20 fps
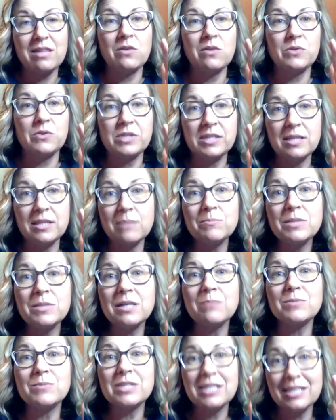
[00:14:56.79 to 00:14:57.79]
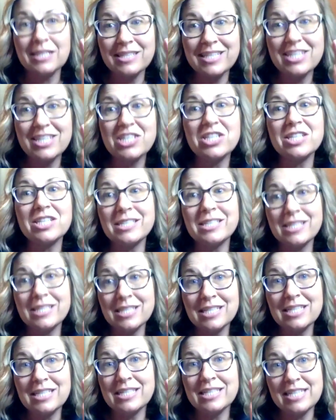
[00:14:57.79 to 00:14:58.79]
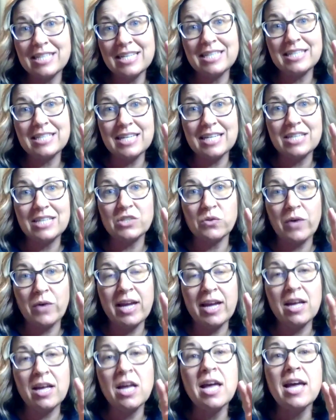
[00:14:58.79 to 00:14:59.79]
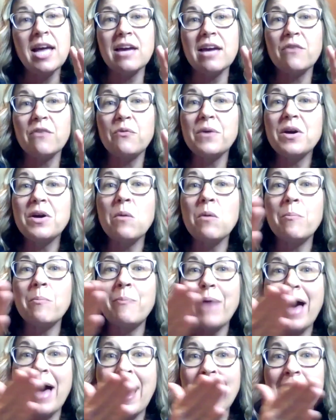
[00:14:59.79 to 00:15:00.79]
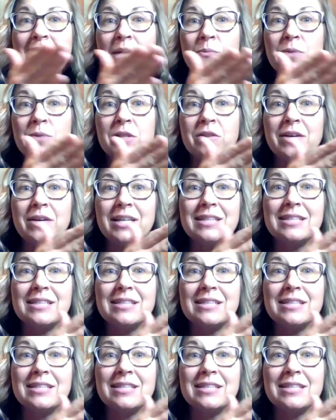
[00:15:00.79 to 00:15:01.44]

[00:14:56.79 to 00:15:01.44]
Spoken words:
Those symptoms, conditions, and diseases, right? If we go back and we look at the